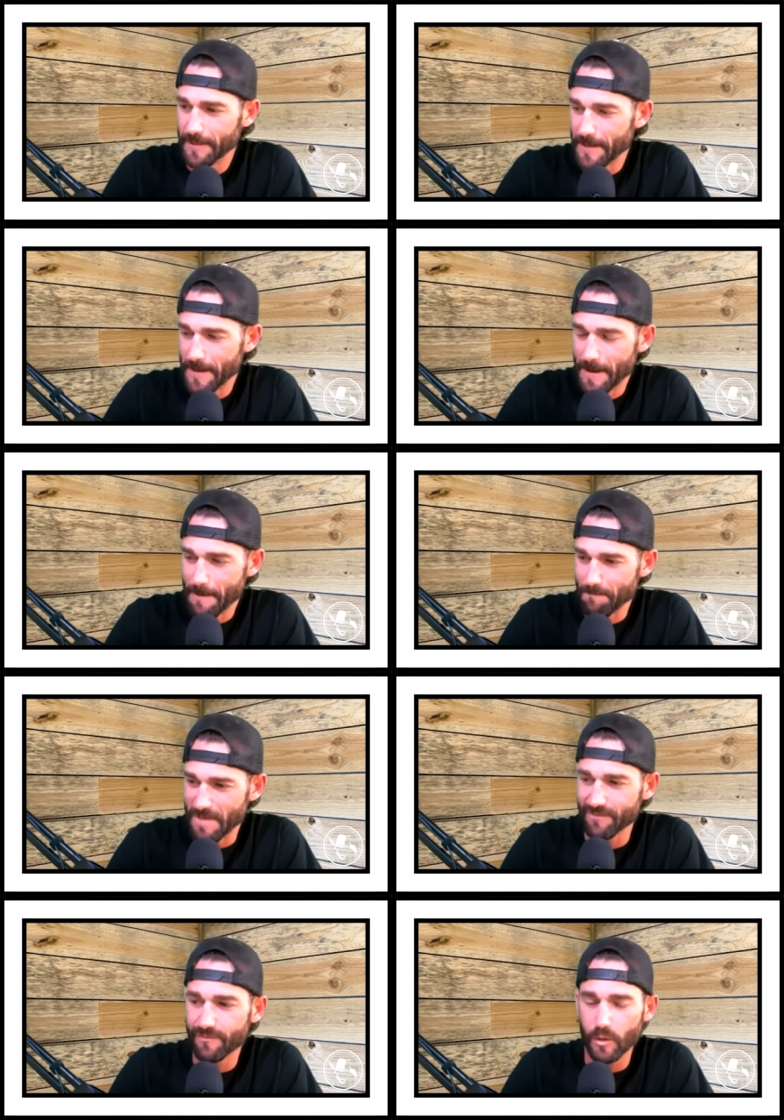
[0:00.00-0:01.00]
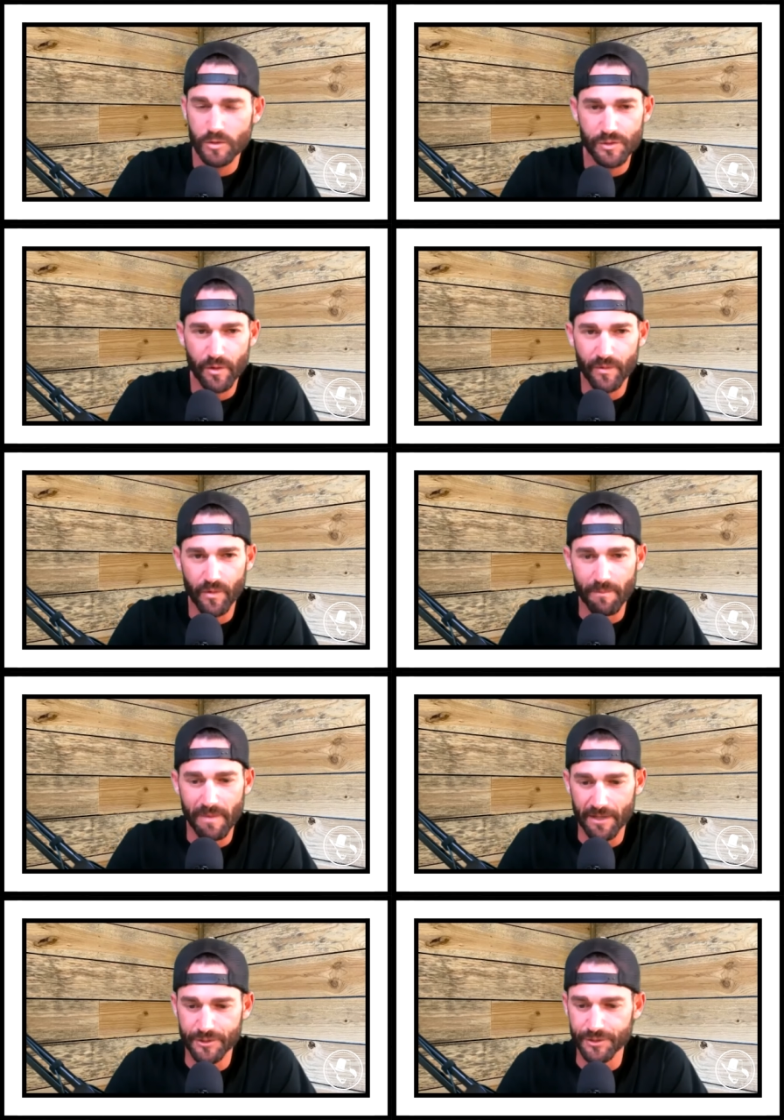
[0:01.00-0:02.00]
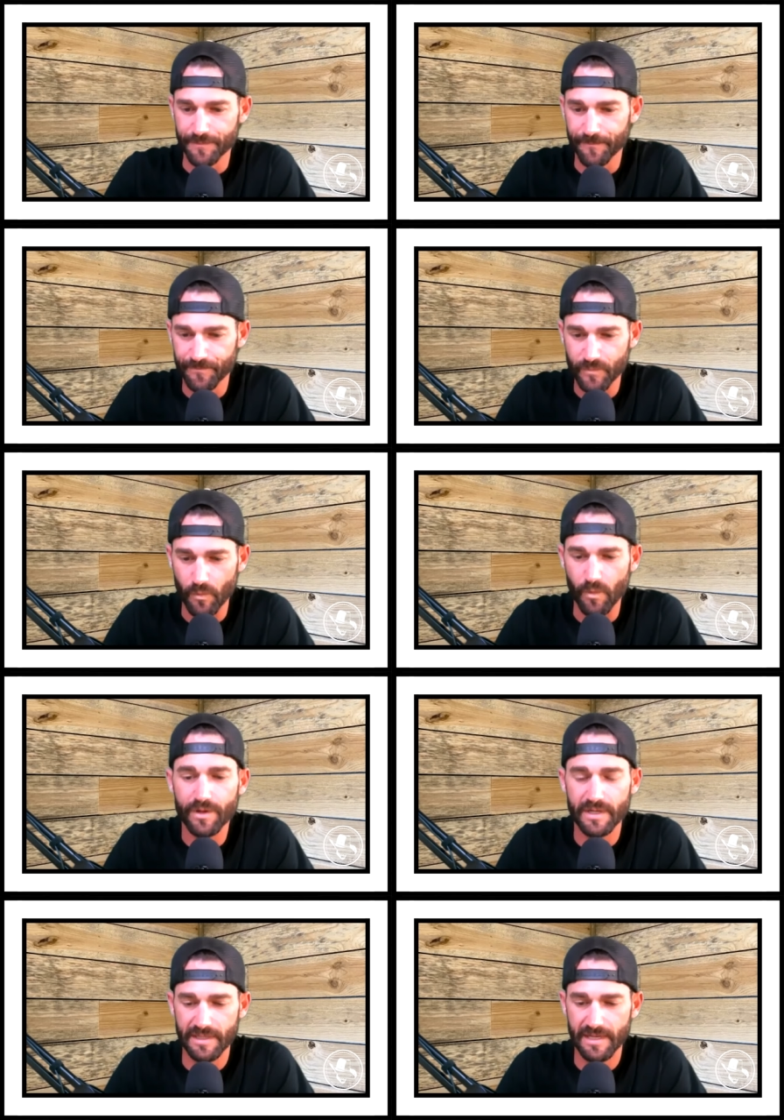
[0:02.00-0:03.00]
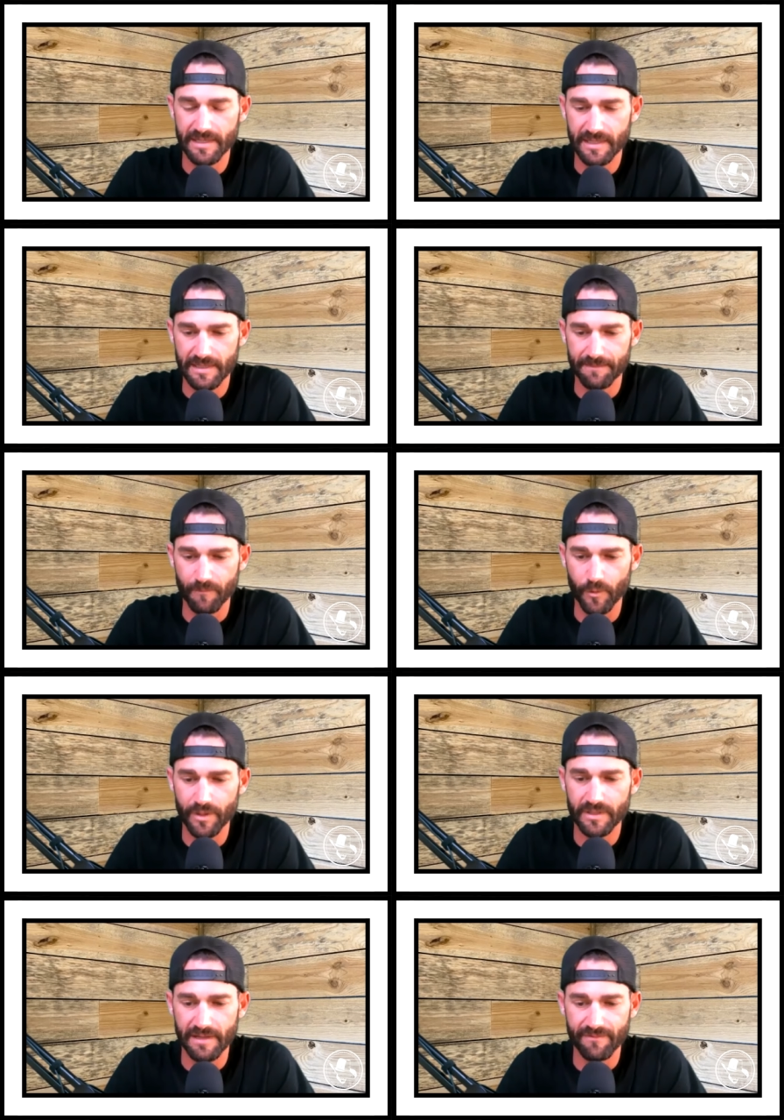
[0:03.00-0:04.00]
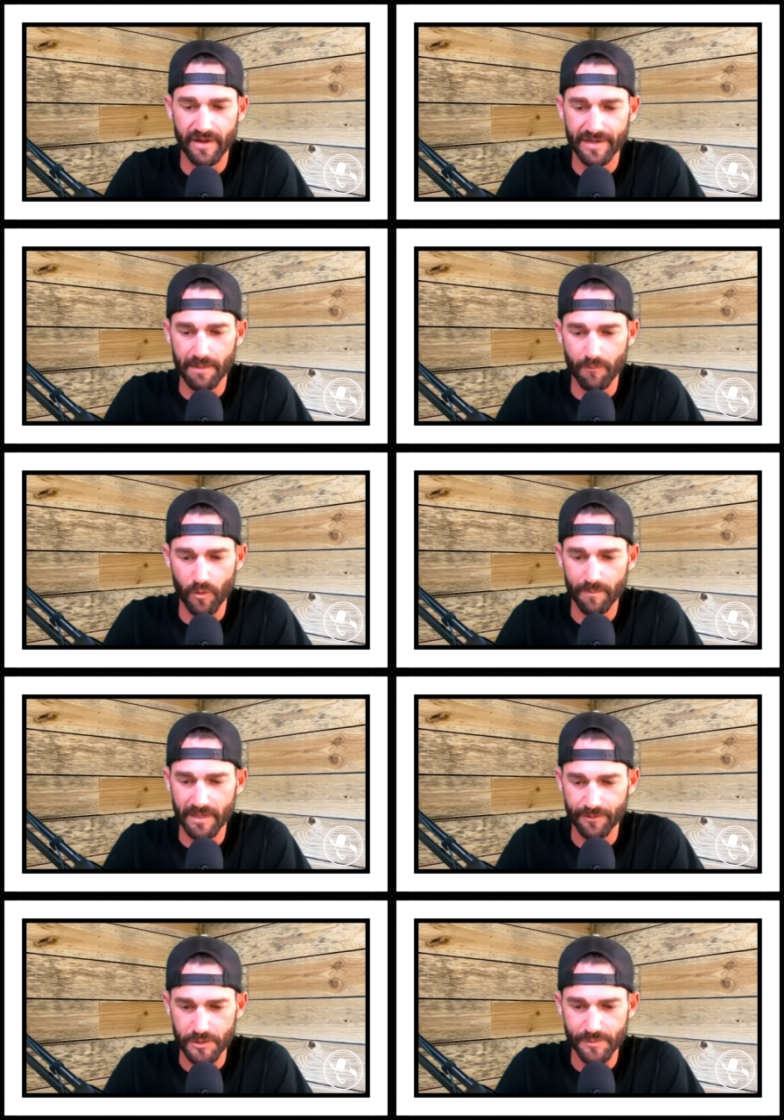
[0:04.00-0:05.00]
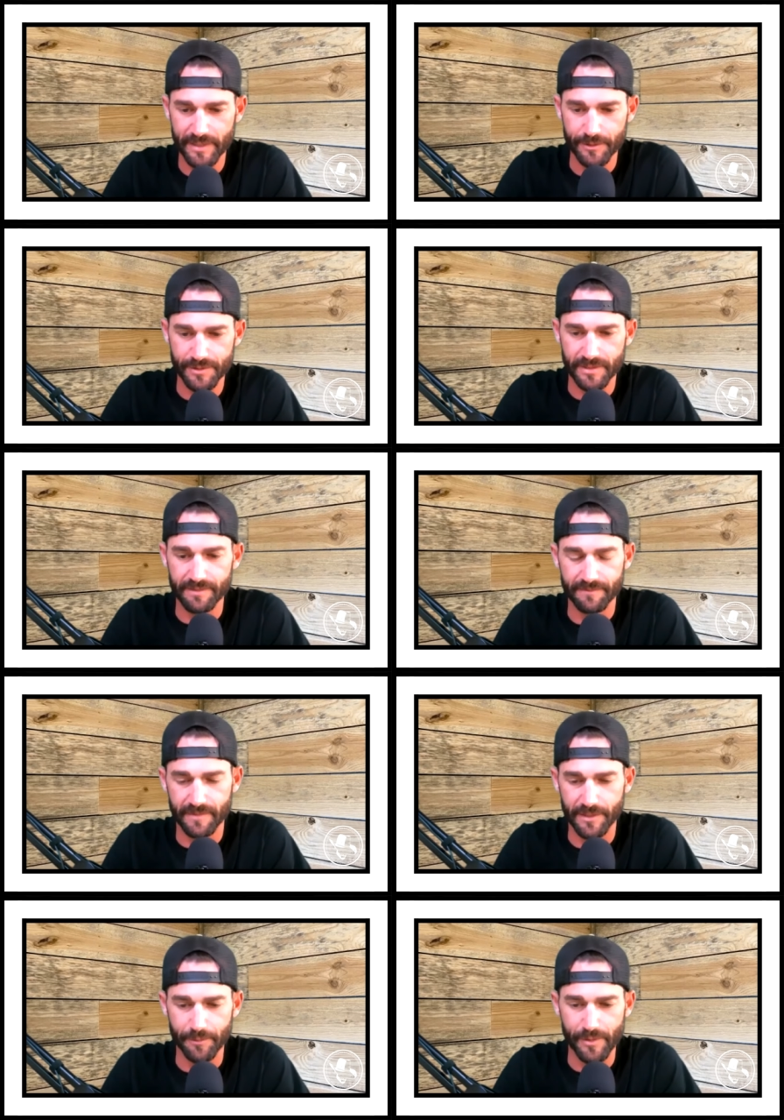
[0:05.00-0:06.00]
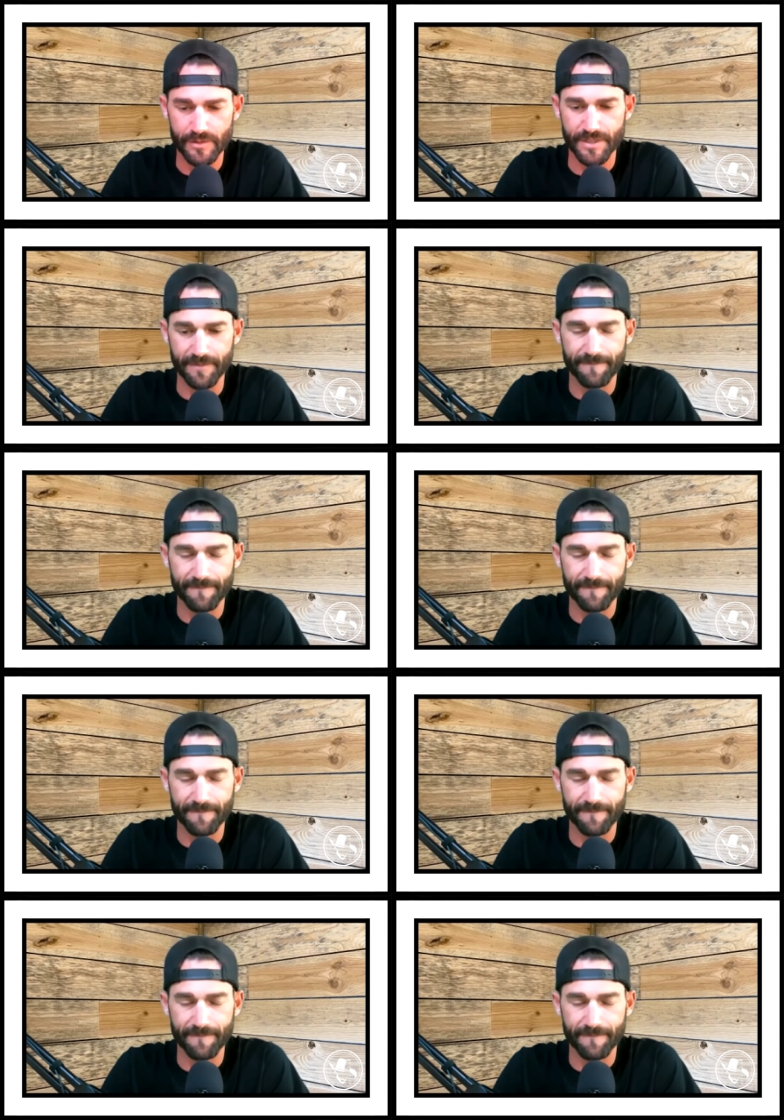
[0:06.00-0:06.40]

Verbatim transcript: Um, if folks don't know about you, where can they um, where can they find out more about Chris Petersen and, and your music?